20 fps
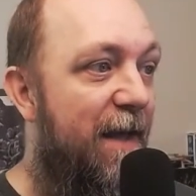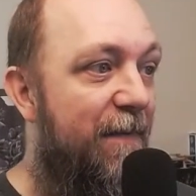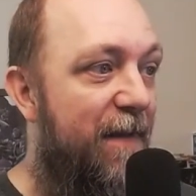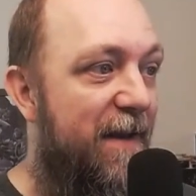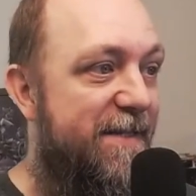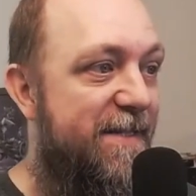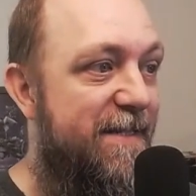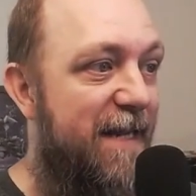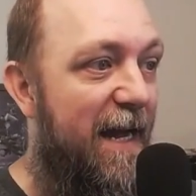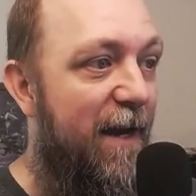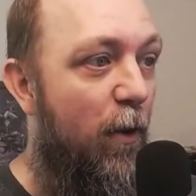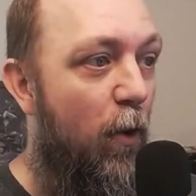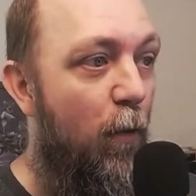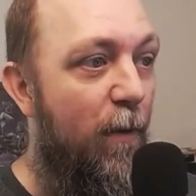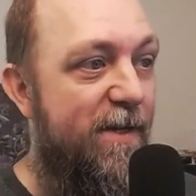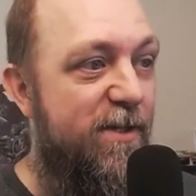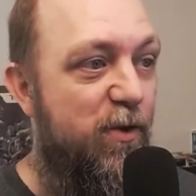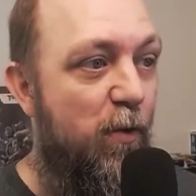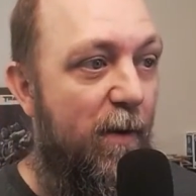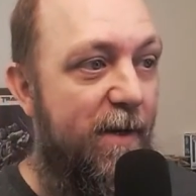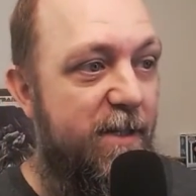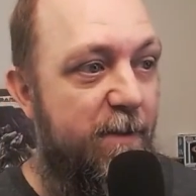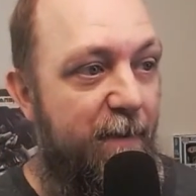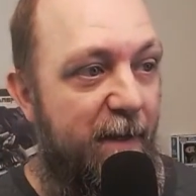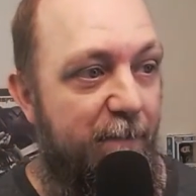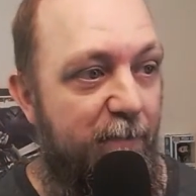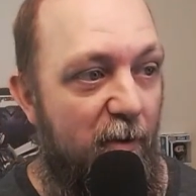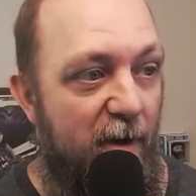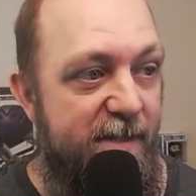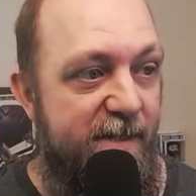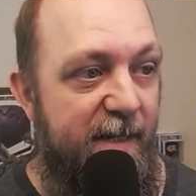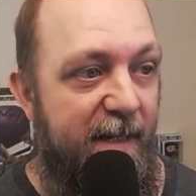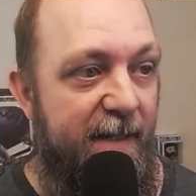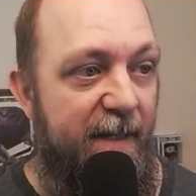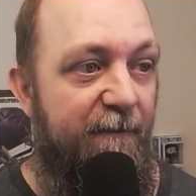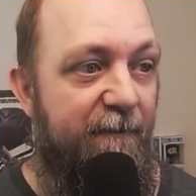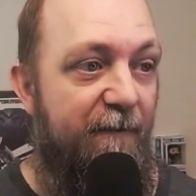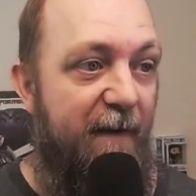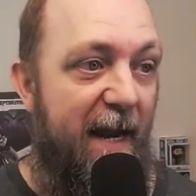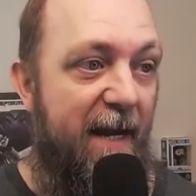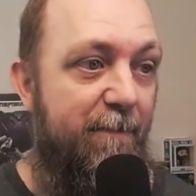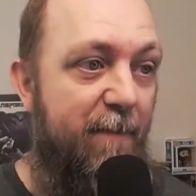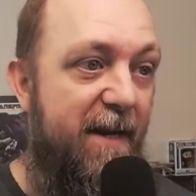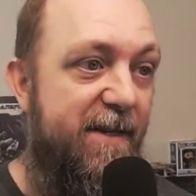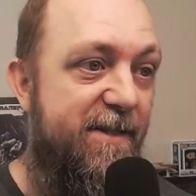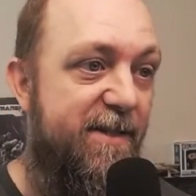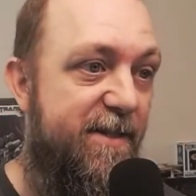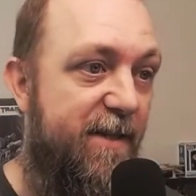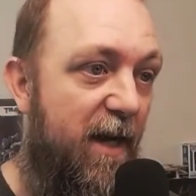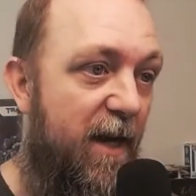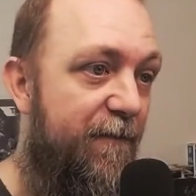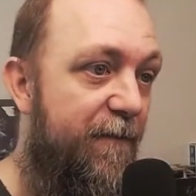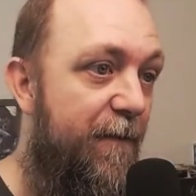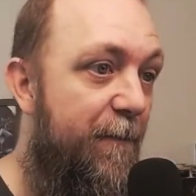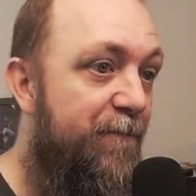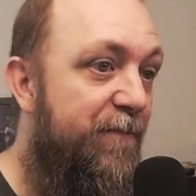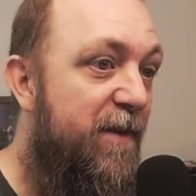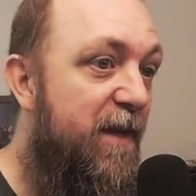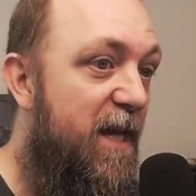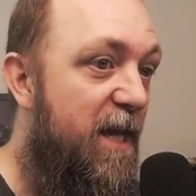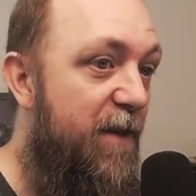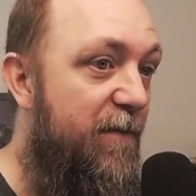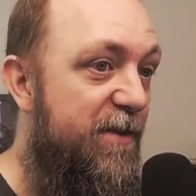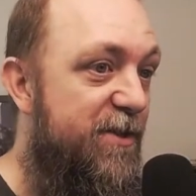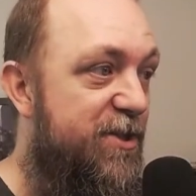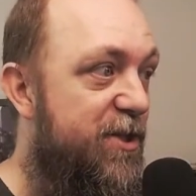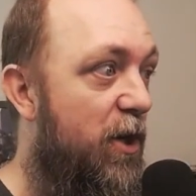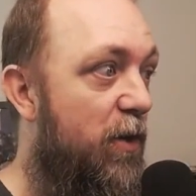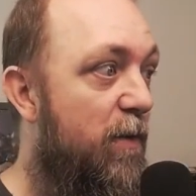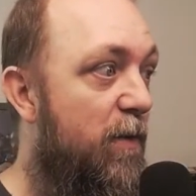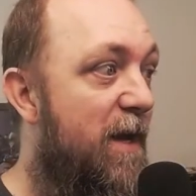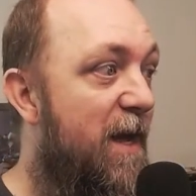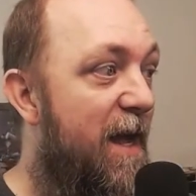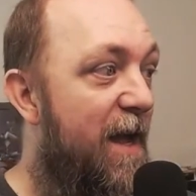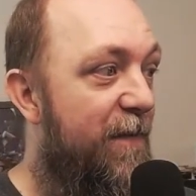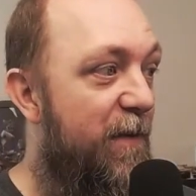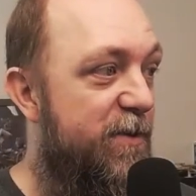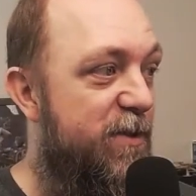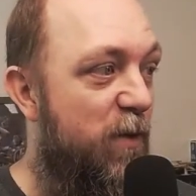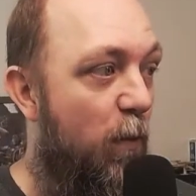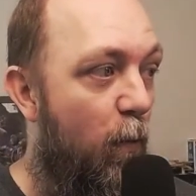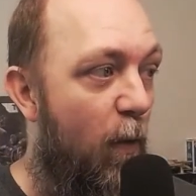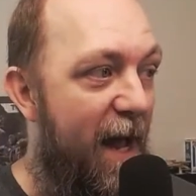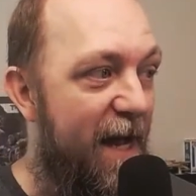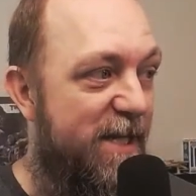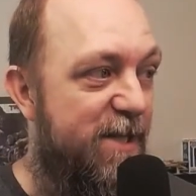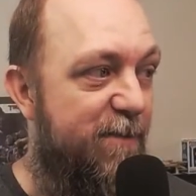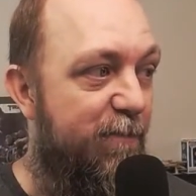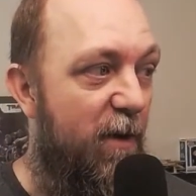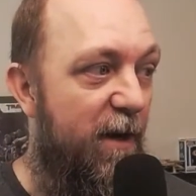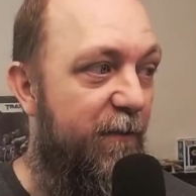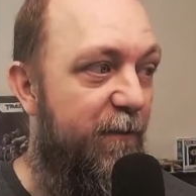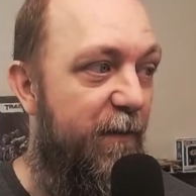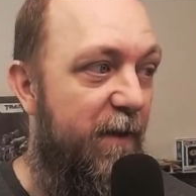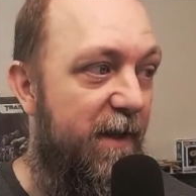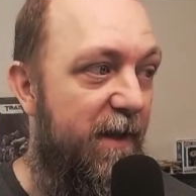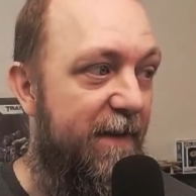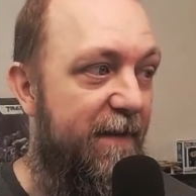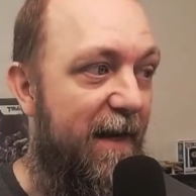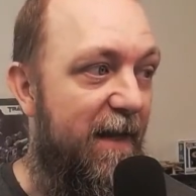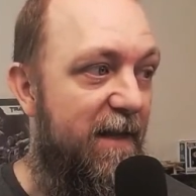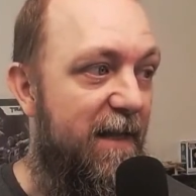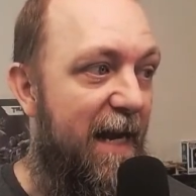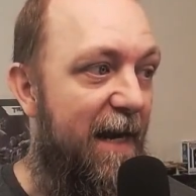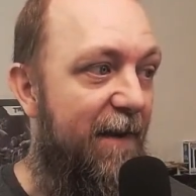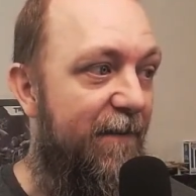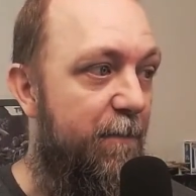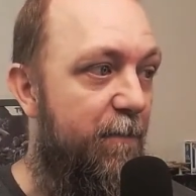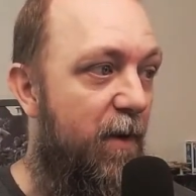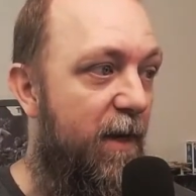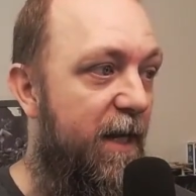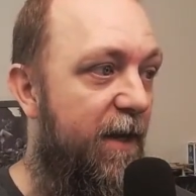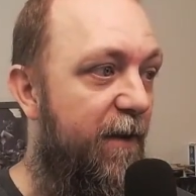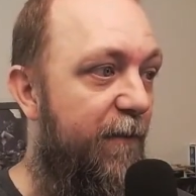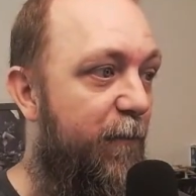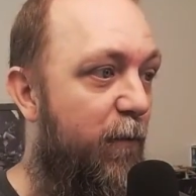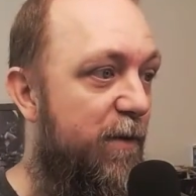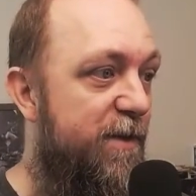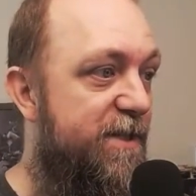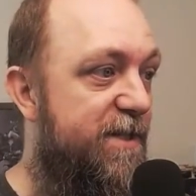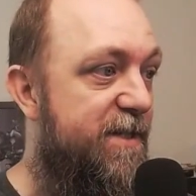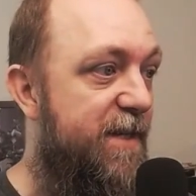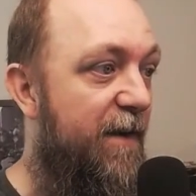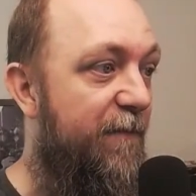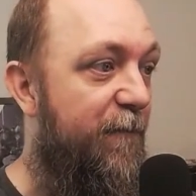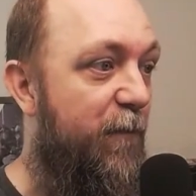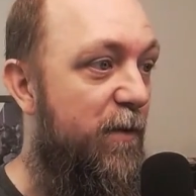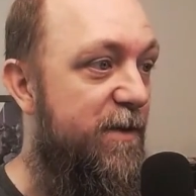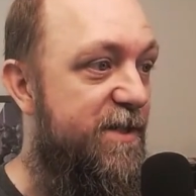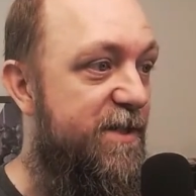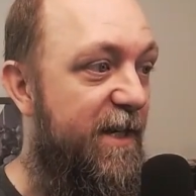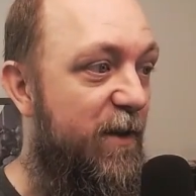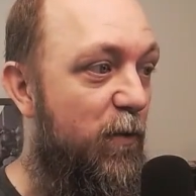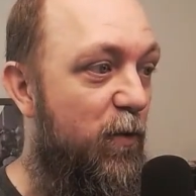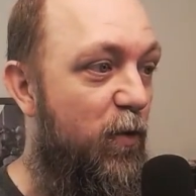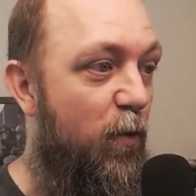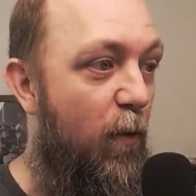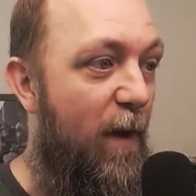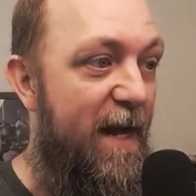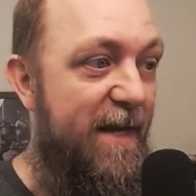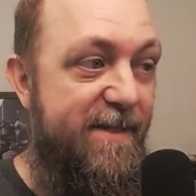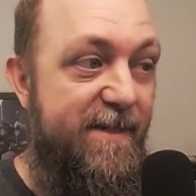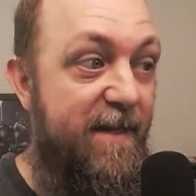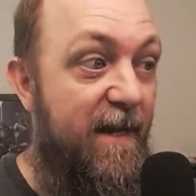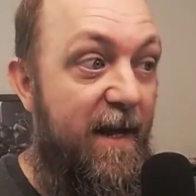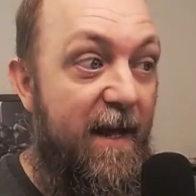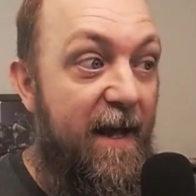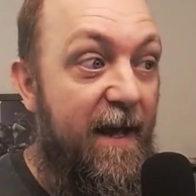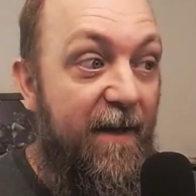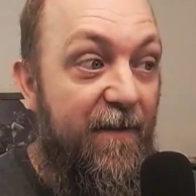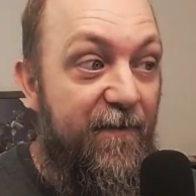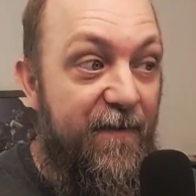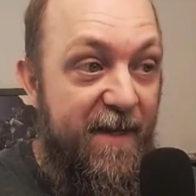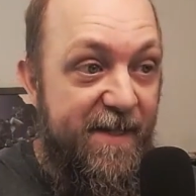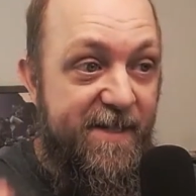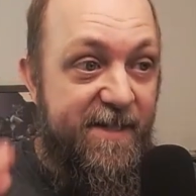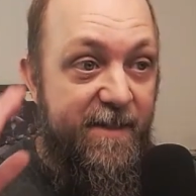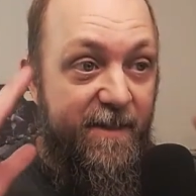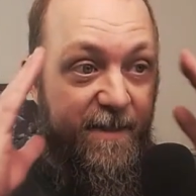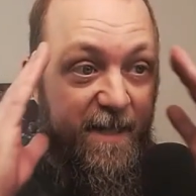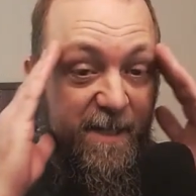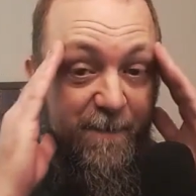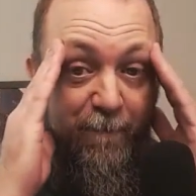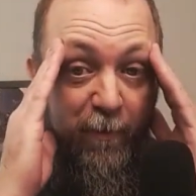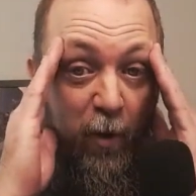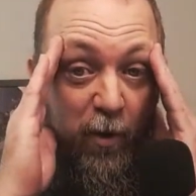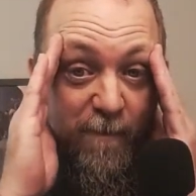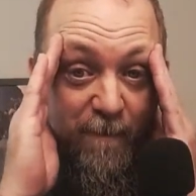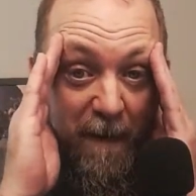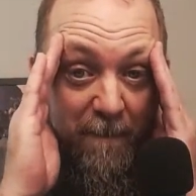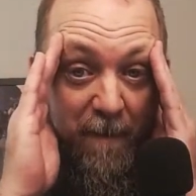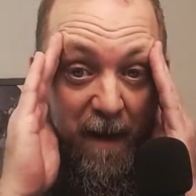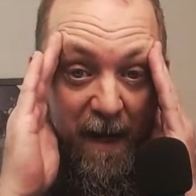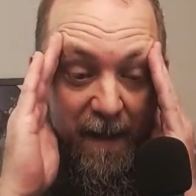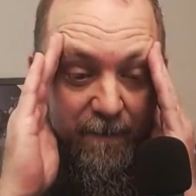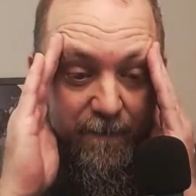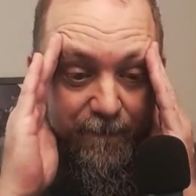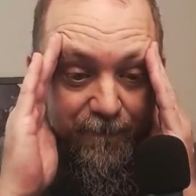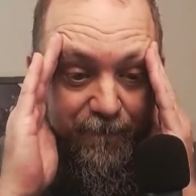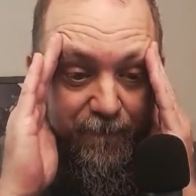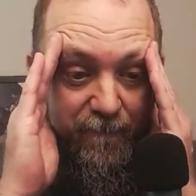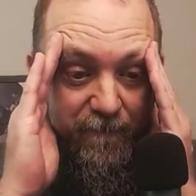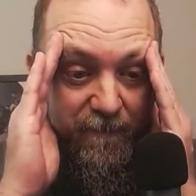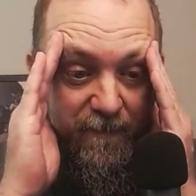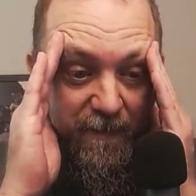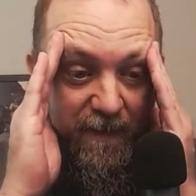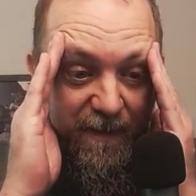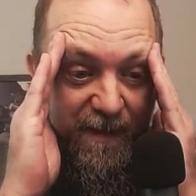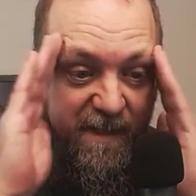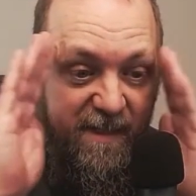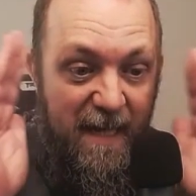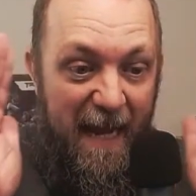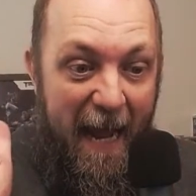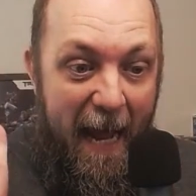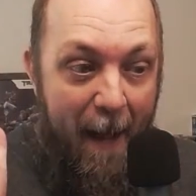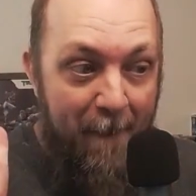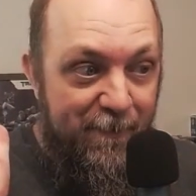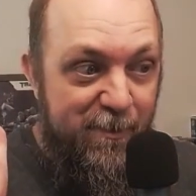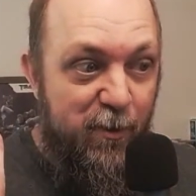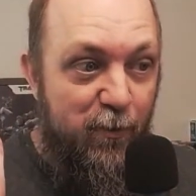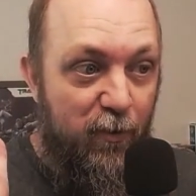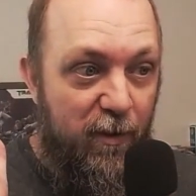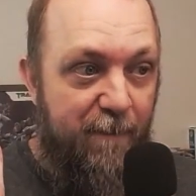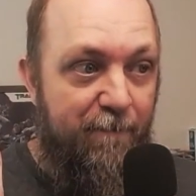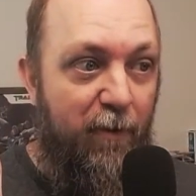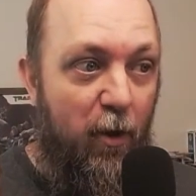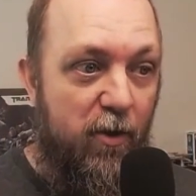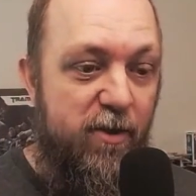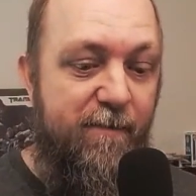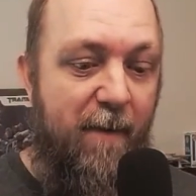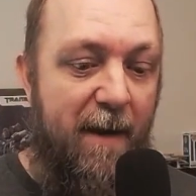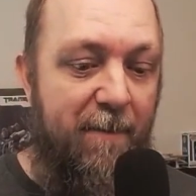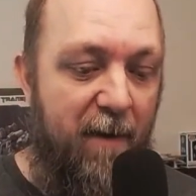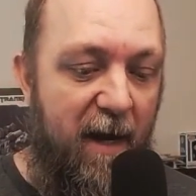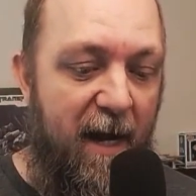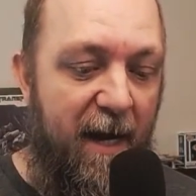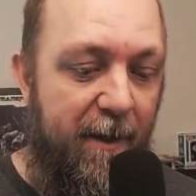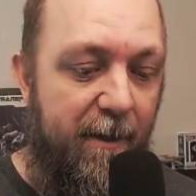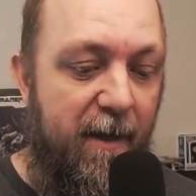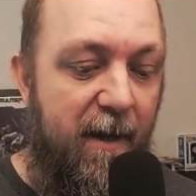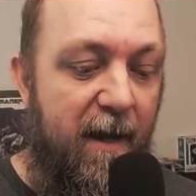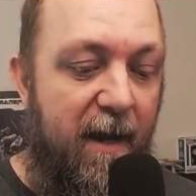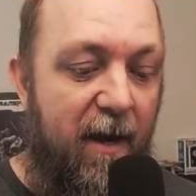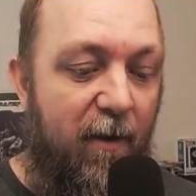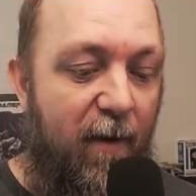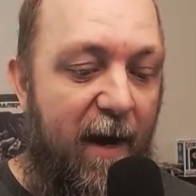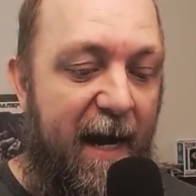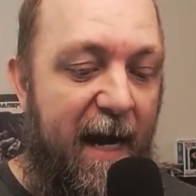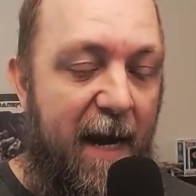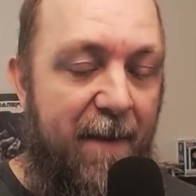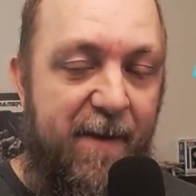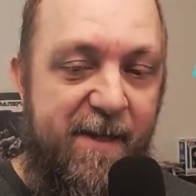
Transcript: that's not always going to be present in the fan made stuff. Even so, there's a widespread feeling that a lot of the money for a, for a single quest. This this blows my mind. This absolutely blows my mind, right? And